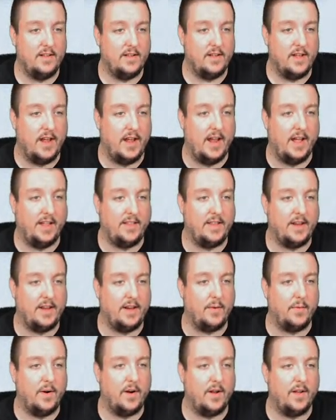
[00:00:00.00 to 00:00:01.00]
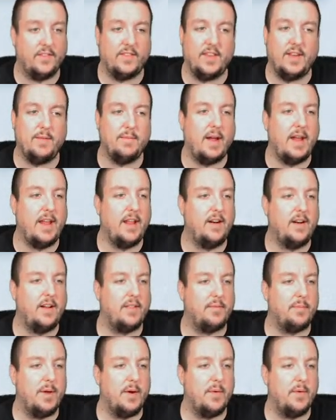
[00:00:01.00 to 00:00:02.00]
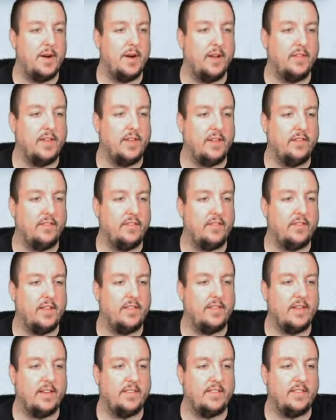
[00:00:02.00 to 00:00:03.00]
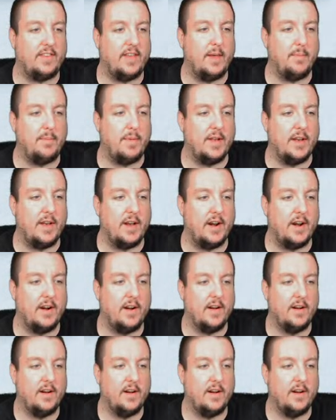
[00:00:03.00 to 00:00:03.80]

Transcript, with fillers: Hey, I'll take your word on it. See, my internet's being weird. It's like it's like skipping there.